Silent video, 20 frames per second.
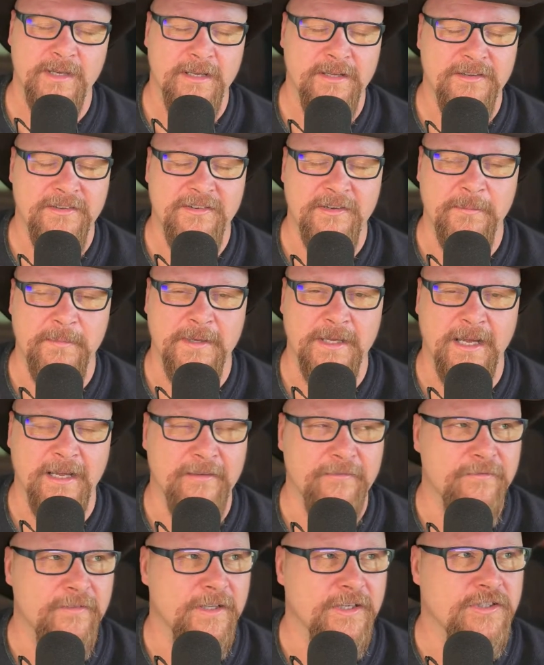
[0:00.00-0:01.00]
CPI
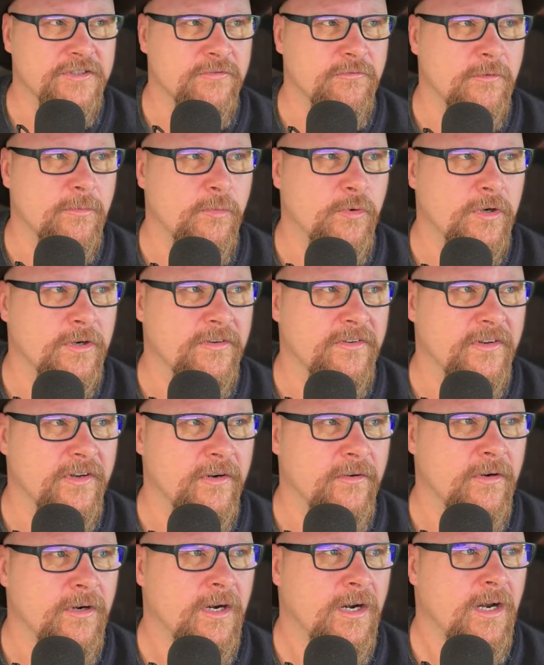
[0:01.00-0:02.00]
inflation report.
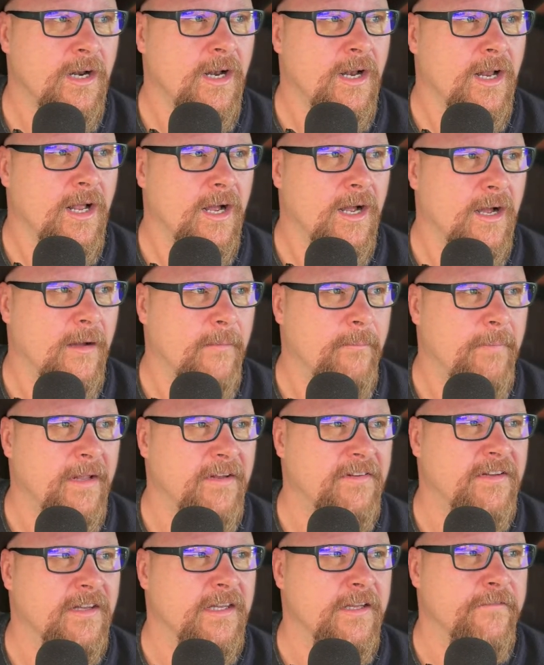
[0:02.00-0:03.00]
So
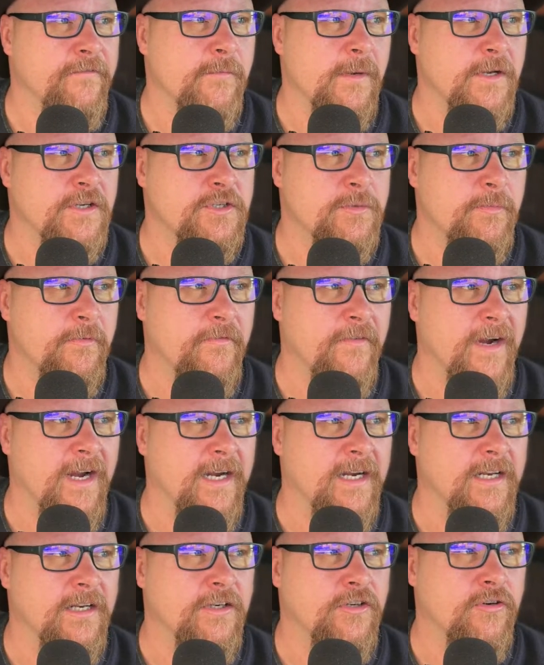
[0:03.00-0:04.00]
based on the information
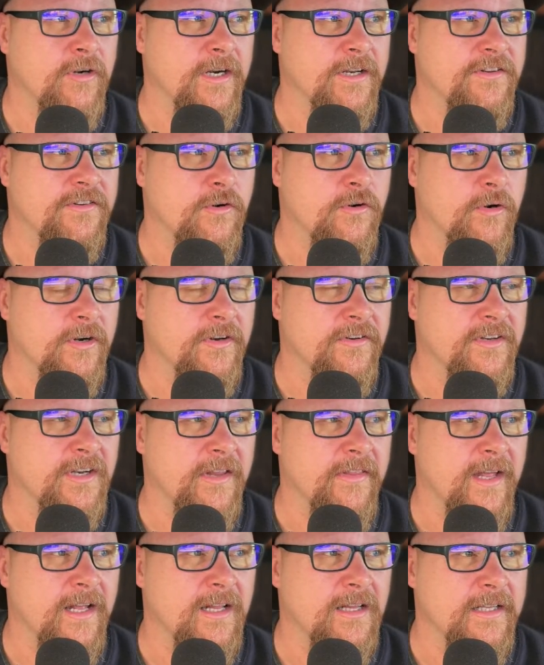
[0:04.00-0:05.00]
provided, credit score isn't
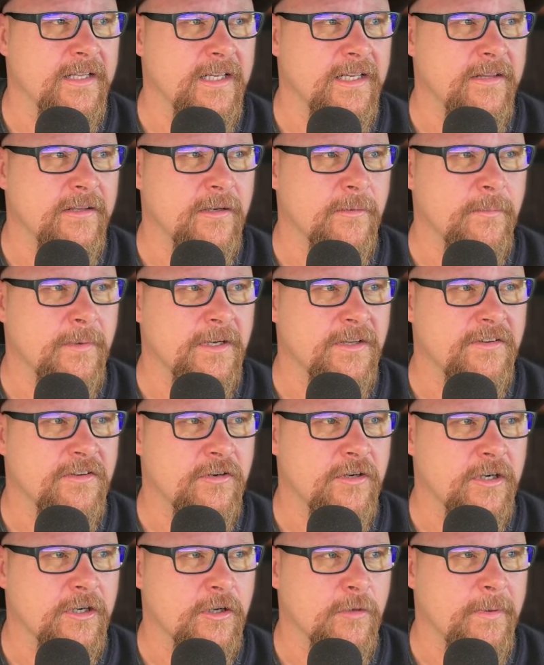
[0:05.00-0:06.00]
on the LE either, but it's a
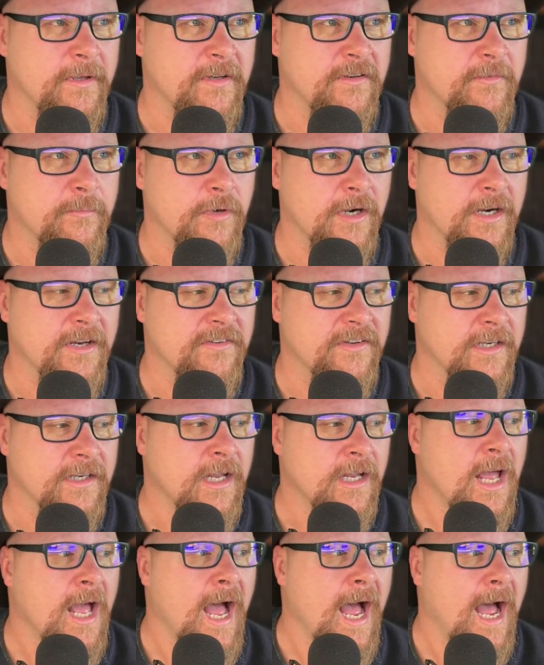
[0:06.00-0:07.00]
critical piece of pricing.
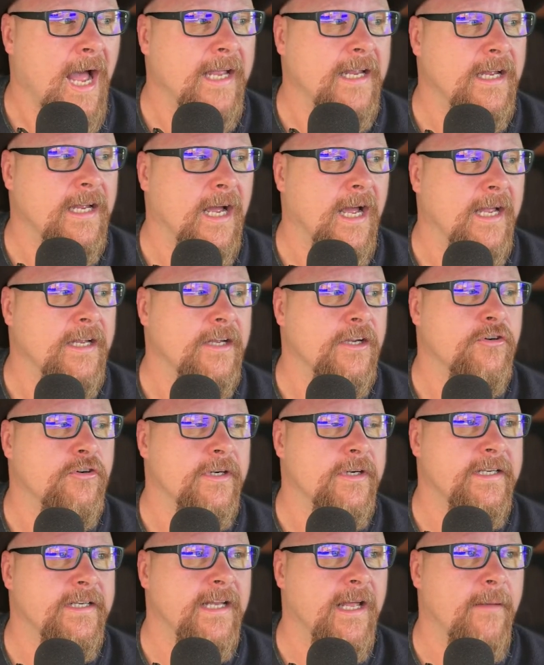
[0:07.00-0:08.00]
I
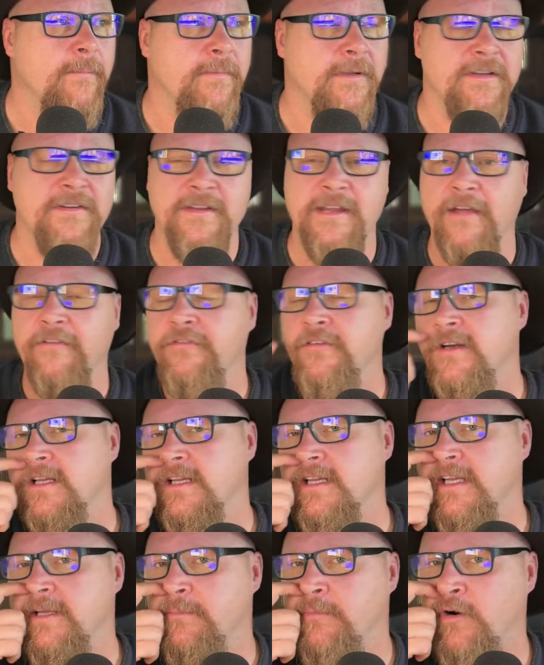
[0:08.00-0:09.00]
agree, Deb. It's
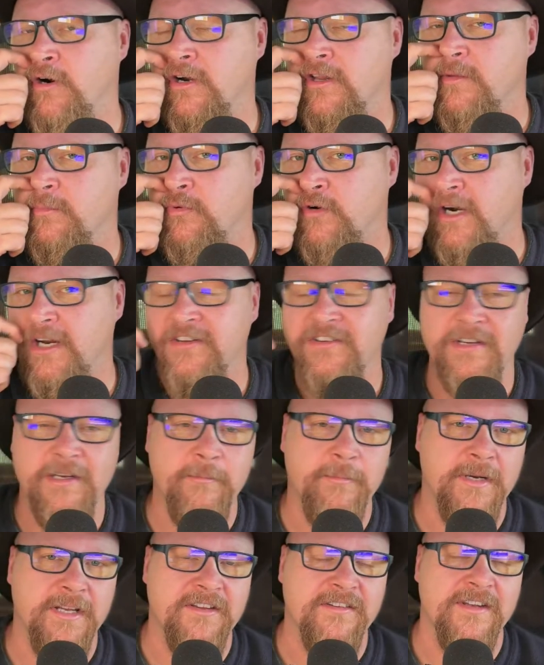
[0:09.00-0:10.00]
definitely part of the
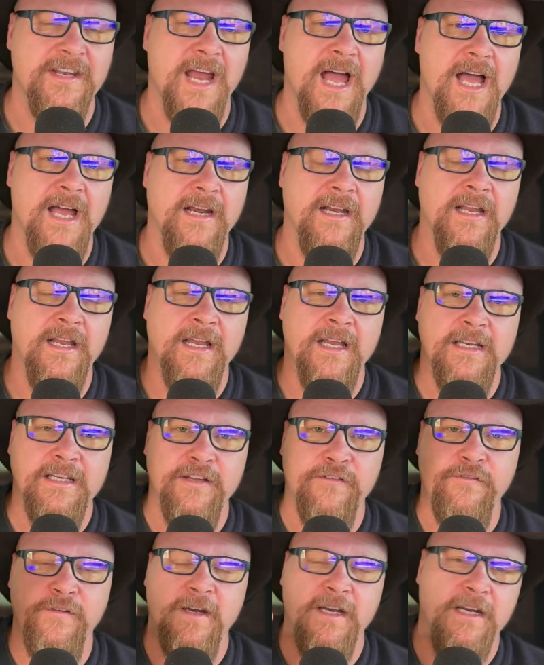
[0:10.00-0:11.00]
pricing, but it's not
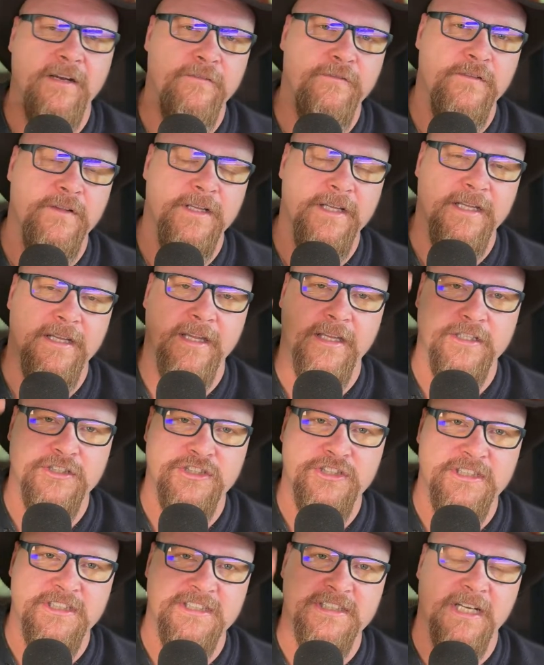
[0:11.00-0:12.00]
definitively that
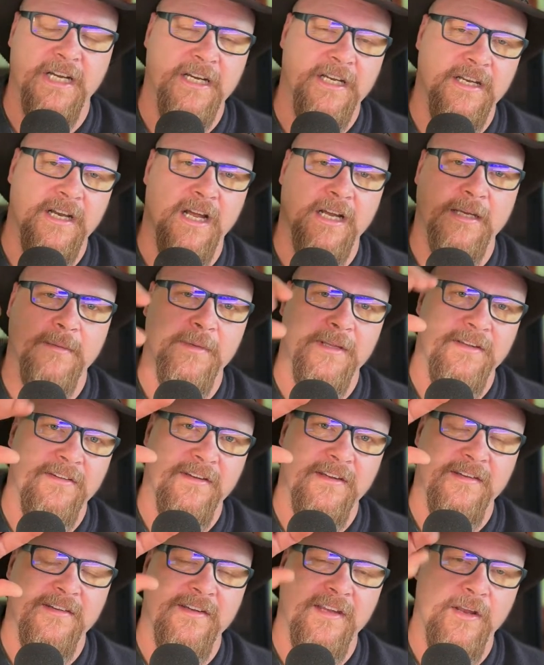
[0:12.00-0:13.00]
she signed a document
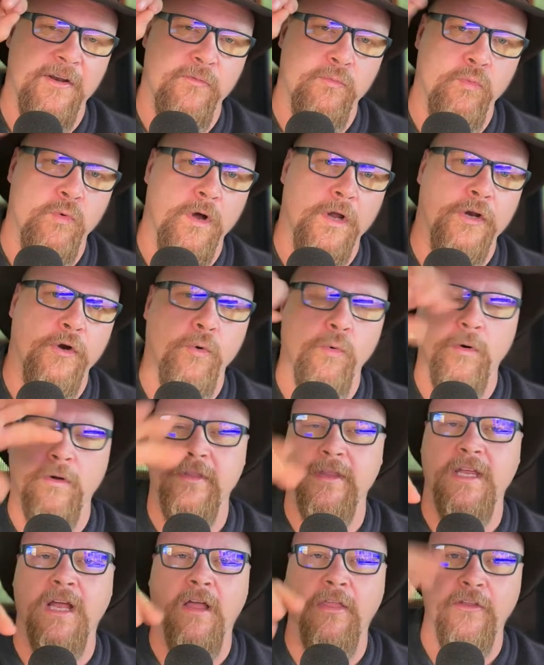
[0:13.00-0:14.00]
that said one or
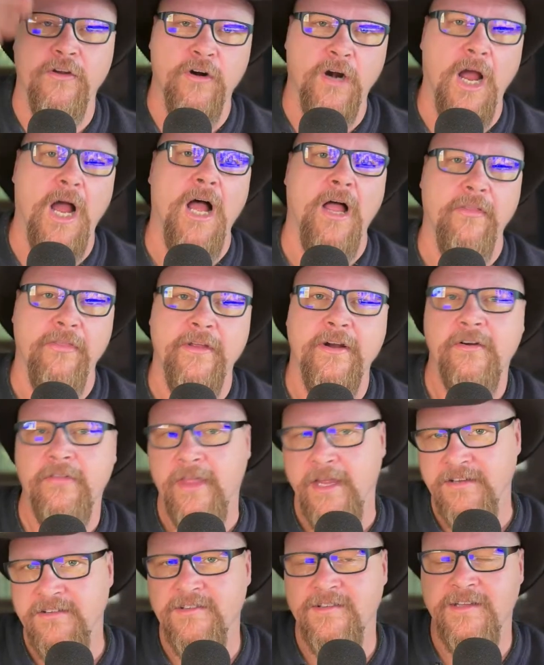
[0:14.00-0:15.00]
the other on there.
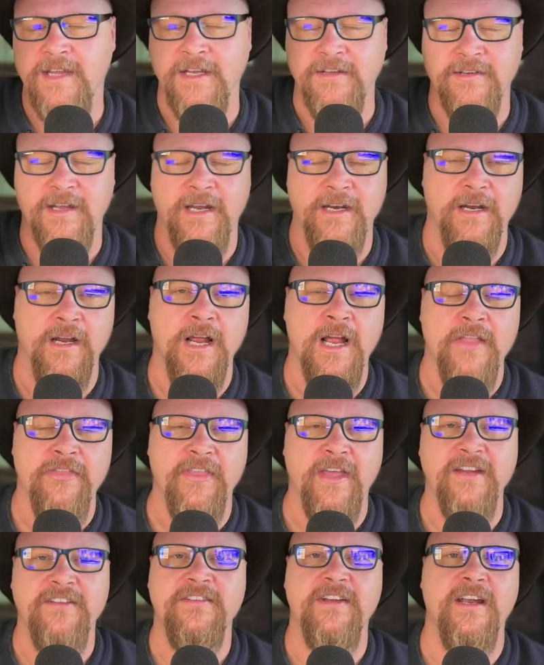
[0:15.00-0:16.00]
That's kind of,
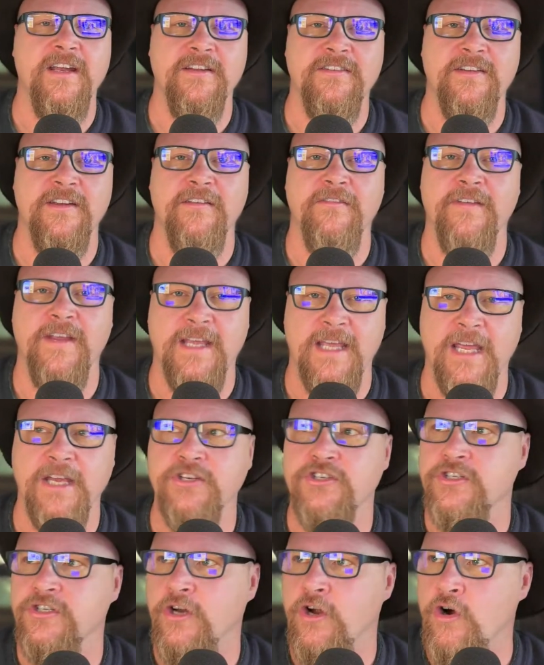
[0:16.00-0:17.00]
they said it said
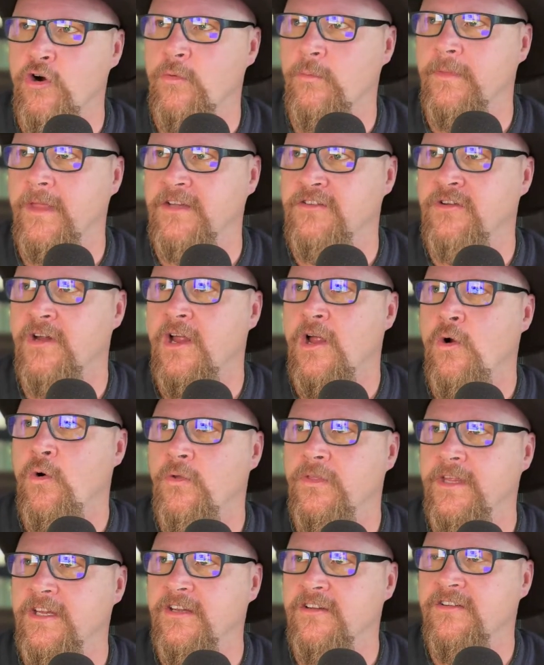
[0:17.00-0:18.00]
vacation home.
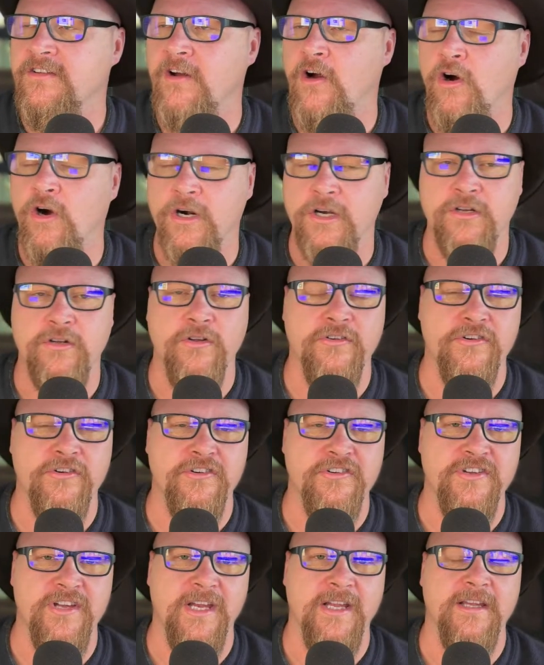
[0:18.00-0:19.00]
These articles are
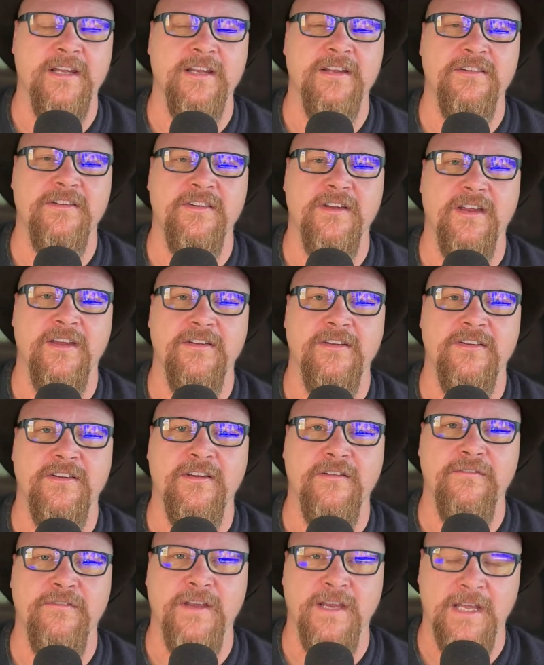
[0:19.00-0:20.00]
saying that it says
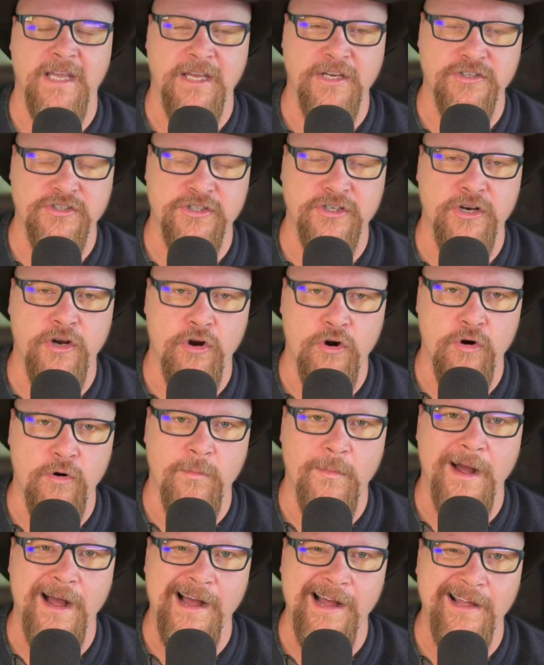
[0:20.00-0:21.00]
vacation
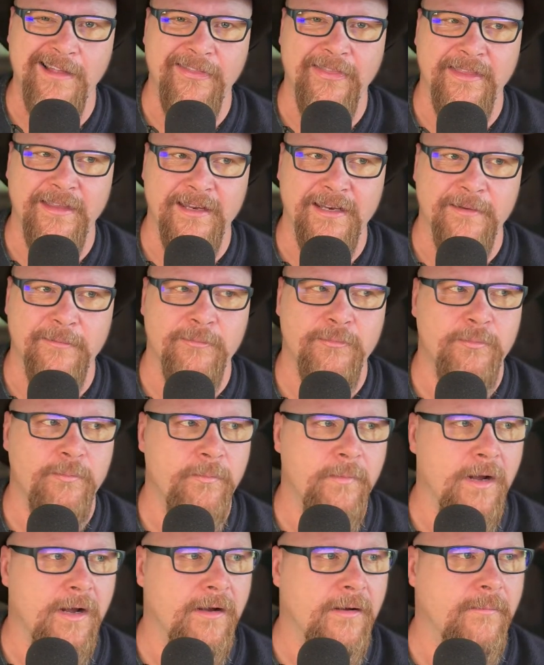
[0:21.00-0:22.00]
home on the
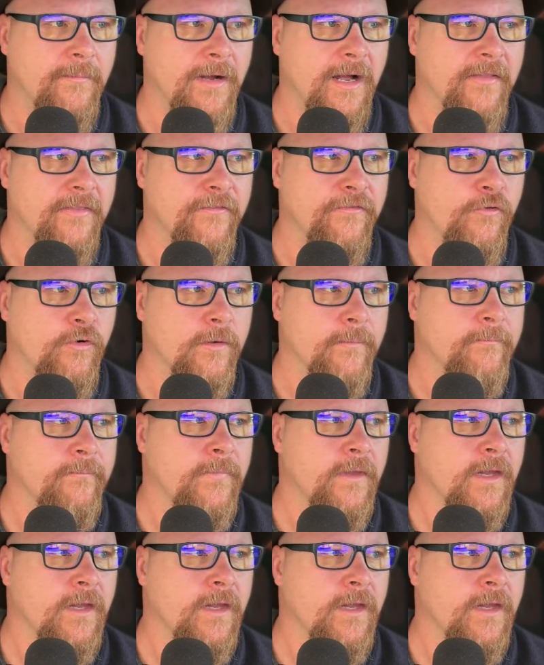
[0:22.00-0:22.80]
form.